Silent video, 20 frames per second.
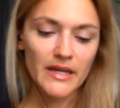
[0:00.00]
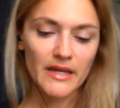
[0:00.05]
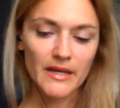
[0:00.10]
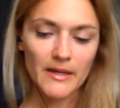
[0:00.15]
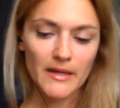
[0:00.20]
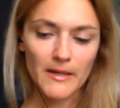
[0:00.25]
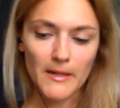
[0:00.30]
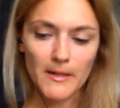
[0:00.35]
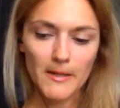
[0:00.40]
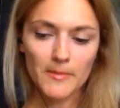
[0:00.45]

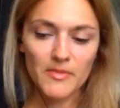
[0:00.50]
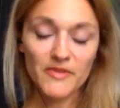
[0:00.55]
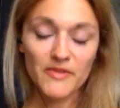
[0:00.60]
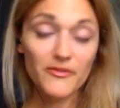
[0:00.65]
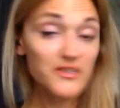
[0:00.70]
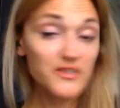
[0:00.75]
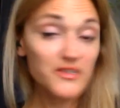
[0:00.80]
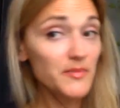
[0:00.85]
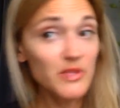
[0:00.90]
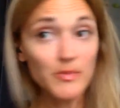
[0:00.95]

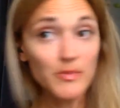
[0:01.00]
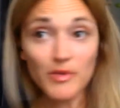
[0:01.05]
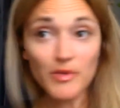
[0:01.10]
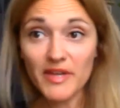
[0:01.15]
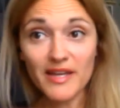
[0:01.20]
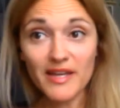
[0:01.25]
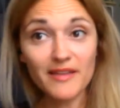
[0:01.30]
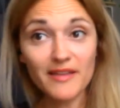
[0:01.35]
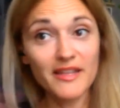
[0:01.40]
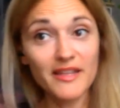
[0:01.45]
For some people,
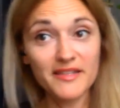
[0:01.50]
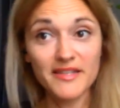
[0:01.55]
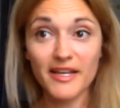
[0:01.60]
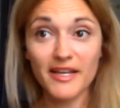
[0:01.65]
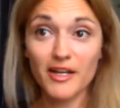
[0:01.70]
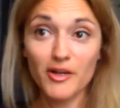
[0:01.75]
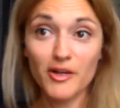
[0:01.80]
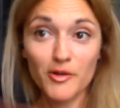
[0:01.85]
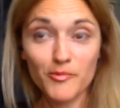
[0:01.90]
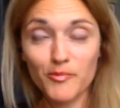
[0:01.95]
that's
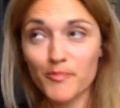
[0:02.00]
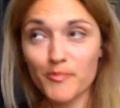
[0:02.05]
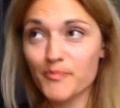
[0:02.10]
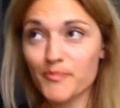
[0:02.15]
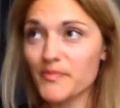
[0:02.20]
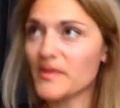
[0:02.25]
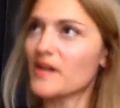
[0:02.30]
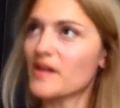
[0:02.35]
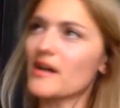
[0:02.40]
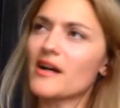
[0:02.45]
like a,
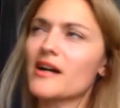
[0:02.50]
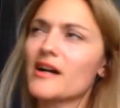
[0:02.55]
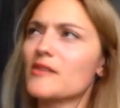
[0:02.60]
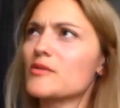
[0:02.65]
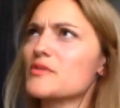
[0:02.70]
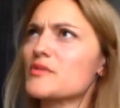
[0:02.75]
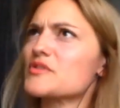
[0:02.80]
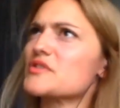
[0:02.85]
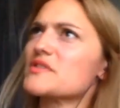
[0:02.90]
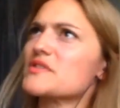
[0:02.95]
what
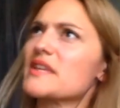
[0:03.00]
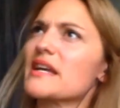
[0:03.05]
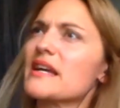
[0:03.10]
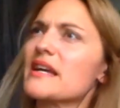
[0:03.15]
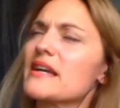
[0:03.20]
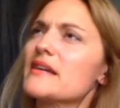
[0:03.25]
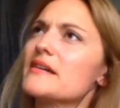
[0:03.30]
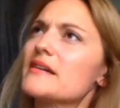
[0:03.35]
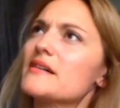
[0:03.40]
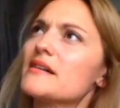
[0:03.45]
would you
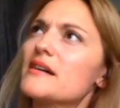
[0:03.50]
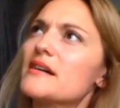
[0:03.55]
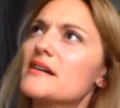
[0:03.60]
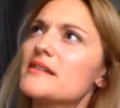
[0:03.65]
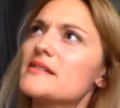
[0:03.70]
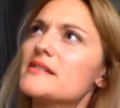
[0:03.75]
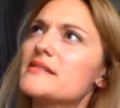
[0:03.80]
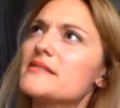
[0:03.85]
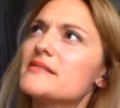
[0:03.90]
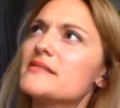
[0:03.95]
say,
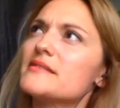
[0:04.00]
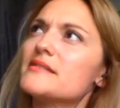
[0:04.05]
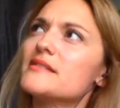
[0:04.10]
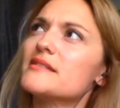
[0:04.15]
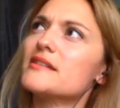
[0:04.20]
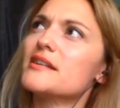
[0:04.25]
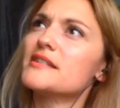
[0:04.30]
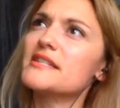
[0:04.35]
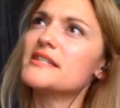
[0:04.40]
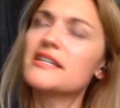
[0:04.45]

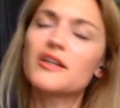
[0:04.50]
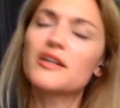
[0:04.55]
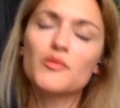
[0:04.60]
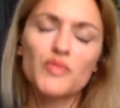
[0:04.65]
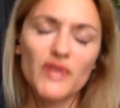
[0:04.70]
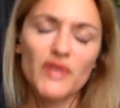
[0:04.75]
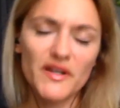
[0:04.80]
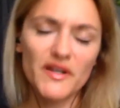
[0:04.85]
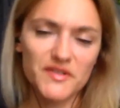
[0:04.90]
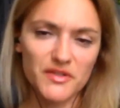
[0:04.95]
a
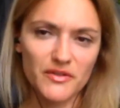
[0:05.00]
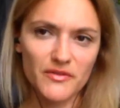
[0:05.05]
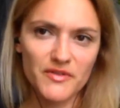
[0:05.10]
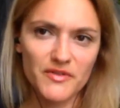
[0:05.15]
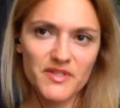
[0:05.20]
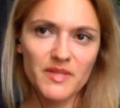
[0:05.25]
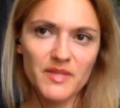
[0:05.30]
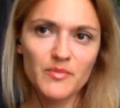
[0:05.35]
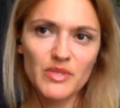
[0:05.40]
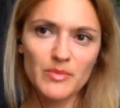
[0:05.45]
decompressor. For
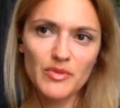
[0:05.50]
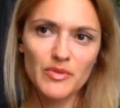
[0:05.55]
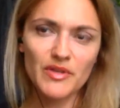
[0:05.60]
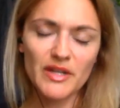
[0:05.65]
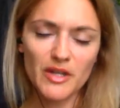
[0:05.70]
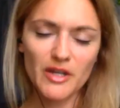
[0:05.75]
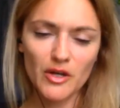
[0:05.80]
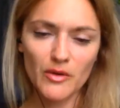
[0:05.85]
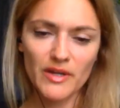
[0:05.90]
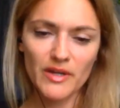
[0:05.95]
some people,
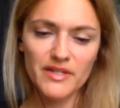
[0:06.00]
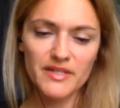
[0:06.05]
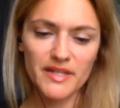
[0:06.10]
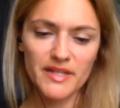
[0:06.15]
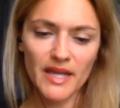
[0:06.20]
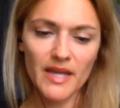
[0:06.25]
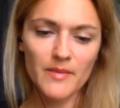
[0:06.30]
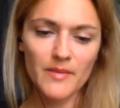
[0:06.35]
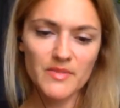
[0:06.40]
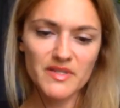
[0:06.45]
they go into
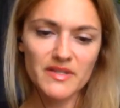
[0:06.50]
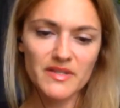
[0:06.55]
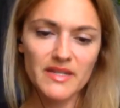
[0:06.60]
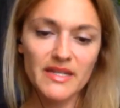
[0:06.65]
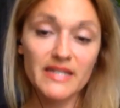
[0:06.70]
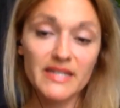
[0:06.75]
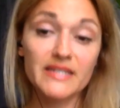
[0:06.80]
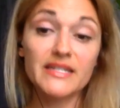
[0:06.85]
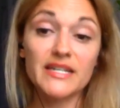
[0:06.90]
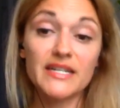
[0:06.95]
games and they
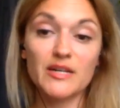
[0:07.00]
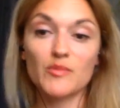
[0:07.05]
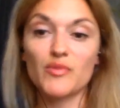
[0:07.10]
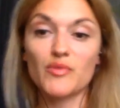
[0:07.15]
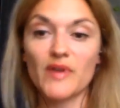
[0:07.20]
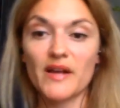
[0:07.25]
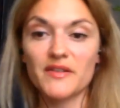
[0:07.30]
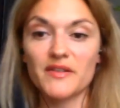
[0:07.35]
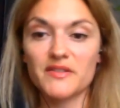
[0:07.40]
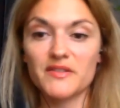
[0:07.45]
can
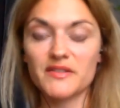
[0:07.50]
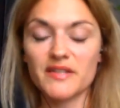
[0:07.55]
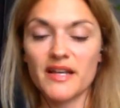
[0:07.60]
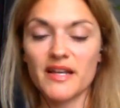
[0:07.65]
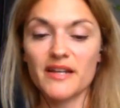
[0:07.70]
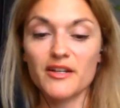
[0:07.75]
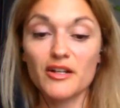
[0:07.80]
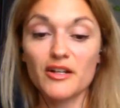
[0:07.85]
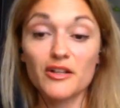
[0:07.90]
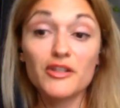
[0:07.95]
decompress
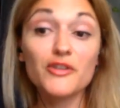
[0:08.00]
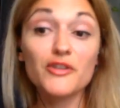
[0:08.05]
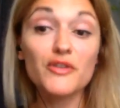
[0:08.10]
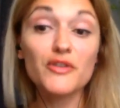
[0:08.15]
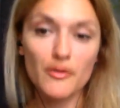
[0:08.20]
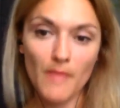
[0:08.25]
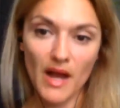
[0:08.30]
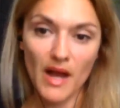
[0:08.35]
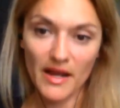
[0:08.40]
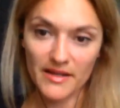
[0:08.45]
and clear
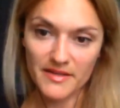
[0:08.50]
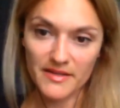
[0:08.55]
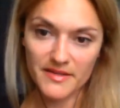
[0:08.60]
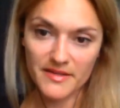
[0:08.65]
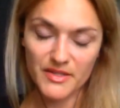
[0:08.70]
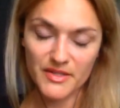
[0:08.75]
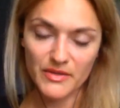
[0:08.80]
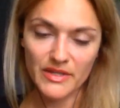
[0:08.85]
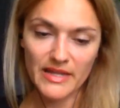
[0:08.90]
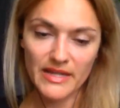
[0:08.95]
their
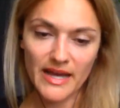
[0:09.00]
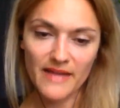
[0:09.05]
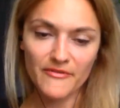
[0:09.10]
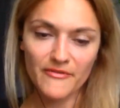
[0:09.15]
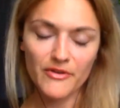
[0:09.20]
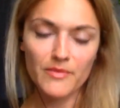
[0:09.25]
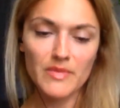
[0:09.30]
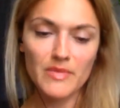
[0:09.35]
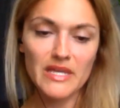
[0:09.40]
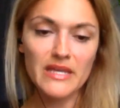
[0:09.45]
minds doing that.
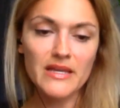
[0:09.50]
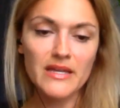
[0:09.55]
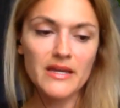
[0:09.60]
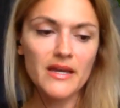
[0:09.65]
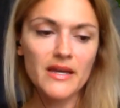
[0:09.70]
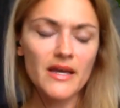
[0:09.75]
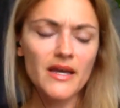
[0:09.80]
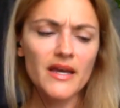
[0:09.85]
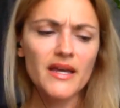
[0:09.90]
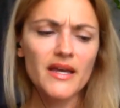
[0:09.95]
For me,
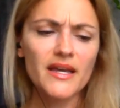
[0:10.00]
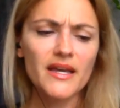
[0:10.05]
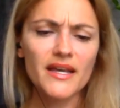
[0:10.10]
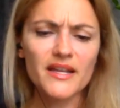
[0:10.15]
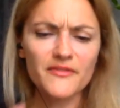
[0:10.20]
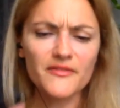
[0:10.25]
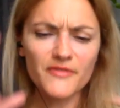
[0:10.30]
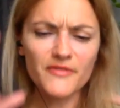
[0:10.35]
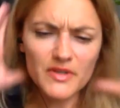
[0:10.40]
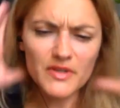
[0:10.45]

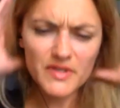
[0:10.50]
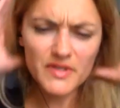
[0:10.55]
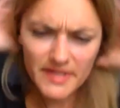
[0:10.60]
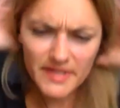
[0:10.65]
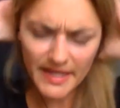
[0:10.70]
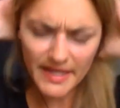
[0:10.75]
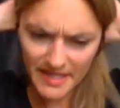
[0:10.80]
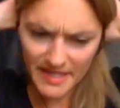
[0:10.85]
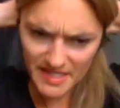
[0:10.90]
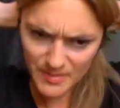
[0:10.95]
it feels
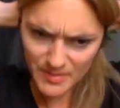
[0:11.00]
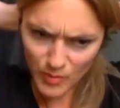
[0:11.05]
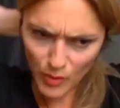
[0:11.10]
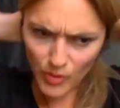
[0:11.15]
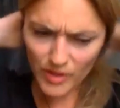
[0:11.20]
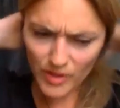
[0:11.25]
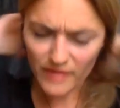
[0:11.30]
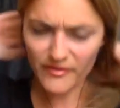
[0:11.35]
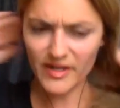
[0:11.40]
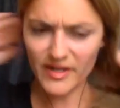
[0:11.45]
like it's
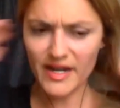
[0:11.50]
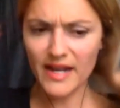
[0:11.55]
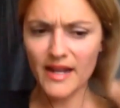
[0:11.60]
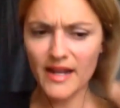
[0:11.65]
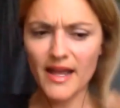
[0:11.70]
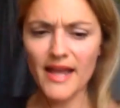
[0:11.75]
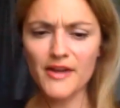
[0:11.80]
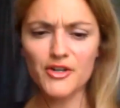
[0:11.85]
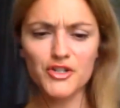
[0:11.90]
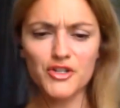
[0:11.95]
more of an
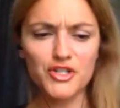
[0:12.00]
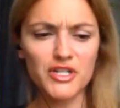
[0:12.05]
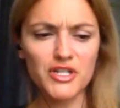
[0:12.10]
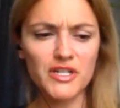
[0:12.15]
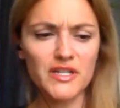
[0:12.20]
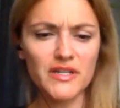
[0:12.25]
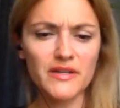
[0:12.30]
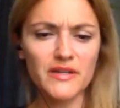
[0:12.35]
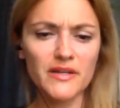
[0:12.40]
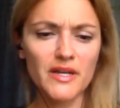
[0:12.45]

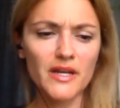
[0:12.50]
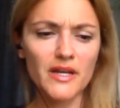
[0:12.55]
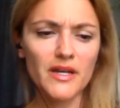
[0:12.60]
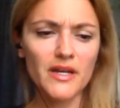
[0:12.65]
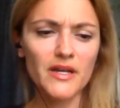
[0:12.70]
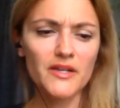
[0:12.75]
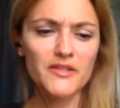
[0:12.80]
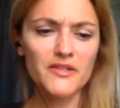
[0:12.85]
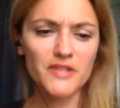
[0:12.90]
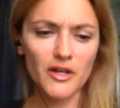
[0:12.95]
energy
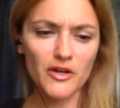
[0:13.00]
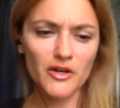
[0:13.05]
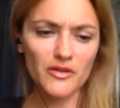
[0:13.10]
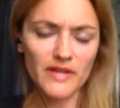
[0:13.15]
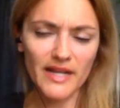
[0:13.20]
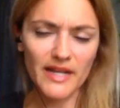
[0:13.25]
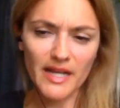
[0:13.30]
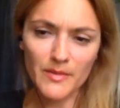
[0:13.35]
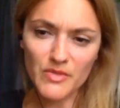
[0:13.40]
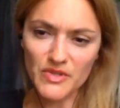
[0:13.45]
sucker,
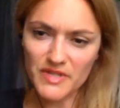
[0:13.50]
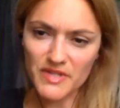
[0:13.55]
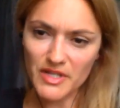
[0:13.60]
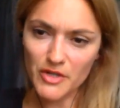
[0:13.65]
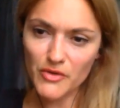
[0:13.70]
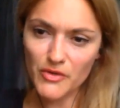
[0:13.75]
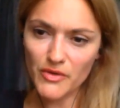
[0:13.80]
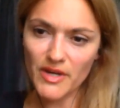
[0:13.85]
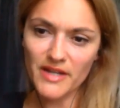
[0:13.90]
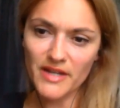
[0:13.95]
like I'm
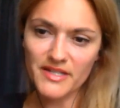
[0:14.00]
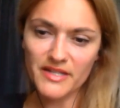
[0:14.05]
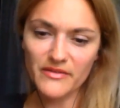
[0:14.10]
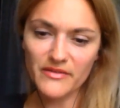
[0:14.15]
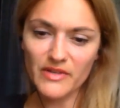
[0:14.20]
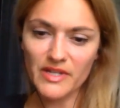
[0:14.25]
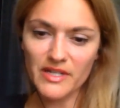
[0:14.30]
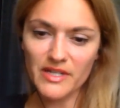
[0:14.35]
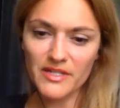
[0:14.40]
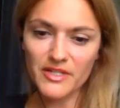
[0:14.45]
using
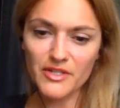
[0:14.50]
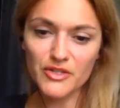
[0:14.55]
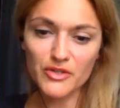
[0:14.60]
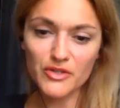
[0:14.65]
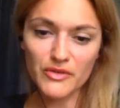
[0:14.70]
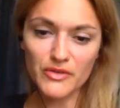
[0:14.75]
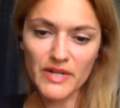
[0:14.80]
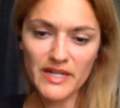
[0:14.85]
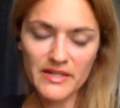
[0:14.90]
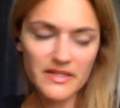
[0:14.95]
creativity to
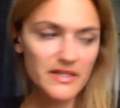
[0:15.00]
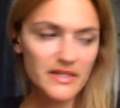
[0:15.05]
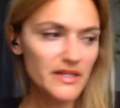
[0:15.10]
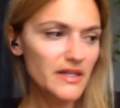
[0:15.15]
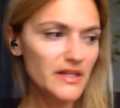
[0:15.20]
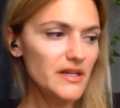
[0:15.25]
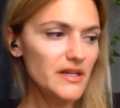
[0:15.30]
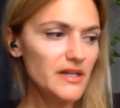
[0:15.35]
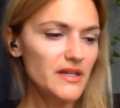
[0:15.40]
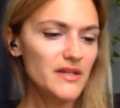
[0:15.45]
do it.
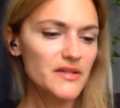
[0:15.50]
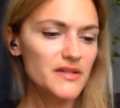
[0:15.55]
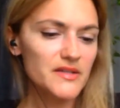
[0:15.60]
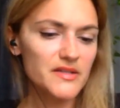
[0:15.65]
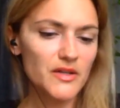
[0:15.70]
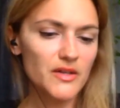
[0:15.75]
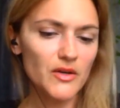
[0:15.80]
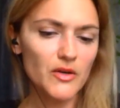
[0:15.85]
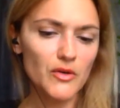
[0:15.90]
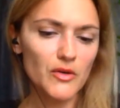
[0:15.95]

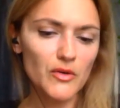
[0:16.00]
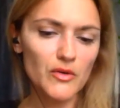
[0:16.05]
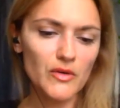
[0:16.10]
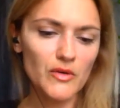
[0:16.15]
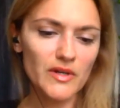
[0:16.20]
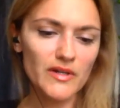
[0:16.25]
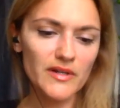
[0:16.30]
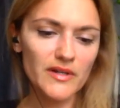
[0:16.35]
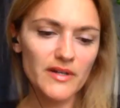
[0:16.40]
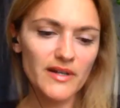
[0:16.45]

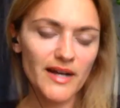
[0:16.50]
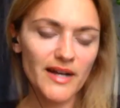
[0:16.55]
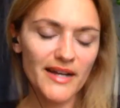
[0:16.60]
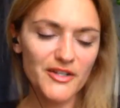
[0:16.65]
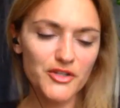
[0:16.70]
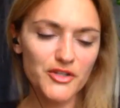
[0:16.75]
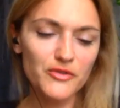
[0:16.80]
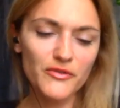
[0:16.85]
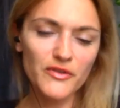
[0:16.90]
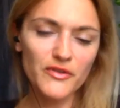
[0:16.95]
So I
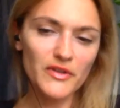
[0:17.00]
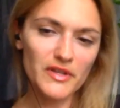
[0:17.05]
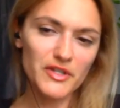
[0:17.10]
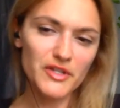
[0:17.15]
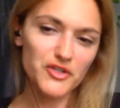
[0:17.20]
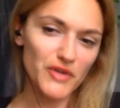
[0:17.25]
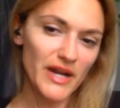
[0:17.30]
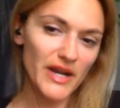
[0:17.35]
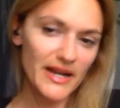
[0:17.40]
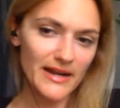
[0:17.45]
do feel
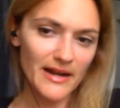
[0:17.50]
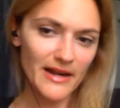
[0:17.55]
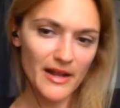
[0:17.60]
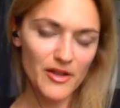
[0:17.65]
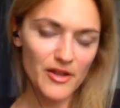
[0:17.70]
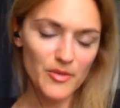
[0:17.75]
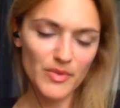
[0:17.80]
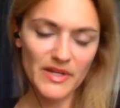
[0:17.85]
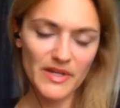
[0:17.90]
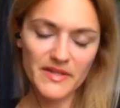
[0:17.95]
the drain in
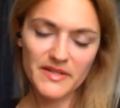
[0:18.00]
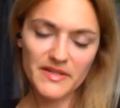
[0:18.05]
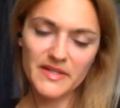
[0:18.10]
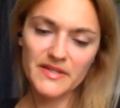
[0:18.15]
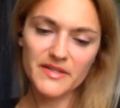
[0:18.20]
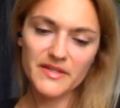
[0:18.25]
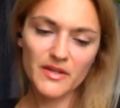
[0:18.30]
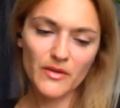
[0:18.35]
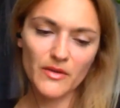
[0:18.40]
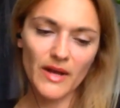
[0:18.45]
other
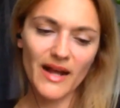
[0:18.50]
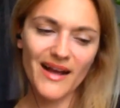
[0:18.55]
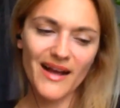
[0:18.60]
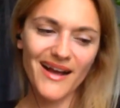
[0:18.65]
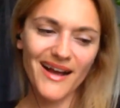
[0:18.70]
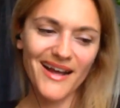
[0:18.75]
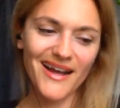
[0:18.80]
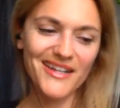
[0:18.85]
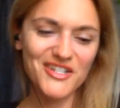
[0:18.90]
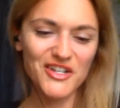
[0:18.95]
places. So
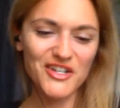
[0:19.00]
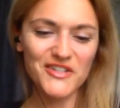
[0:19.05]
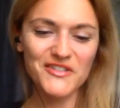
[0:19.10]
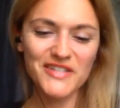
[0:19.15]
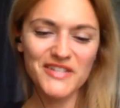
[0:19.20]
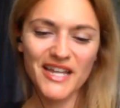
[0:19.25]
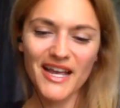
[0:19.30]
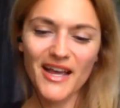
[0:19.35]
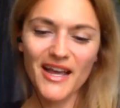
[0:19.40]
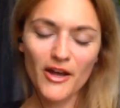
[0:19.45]
I
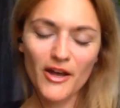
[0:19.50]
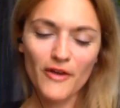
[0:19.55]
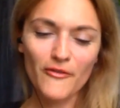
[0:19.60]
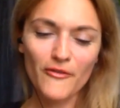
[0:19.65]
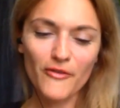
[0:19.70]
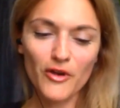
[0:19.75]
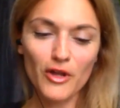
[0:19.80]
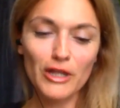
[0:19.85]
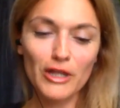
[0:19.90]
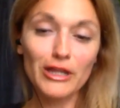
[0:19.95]
just,
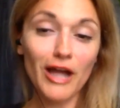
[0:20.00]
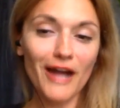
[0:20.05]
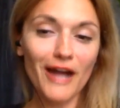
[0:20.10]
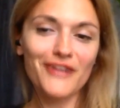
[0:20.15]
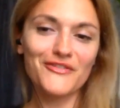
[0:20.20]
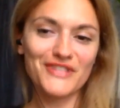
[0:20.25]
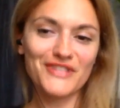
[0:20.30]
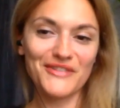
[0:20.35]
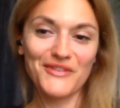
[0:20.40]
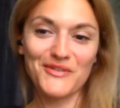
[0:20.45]
for a lot
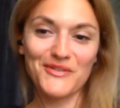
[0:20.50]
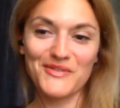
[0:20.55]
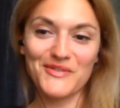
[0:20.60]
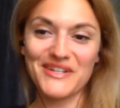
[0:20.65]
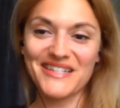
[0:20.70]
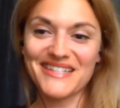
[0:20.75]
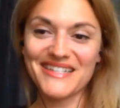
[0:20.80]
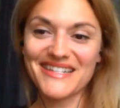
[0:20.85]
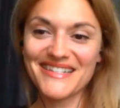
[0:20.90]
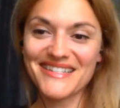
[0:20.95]
of different
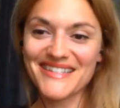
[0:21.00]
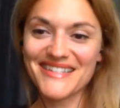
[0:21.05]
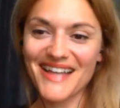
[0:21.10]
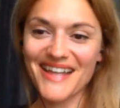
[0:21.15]
reasons,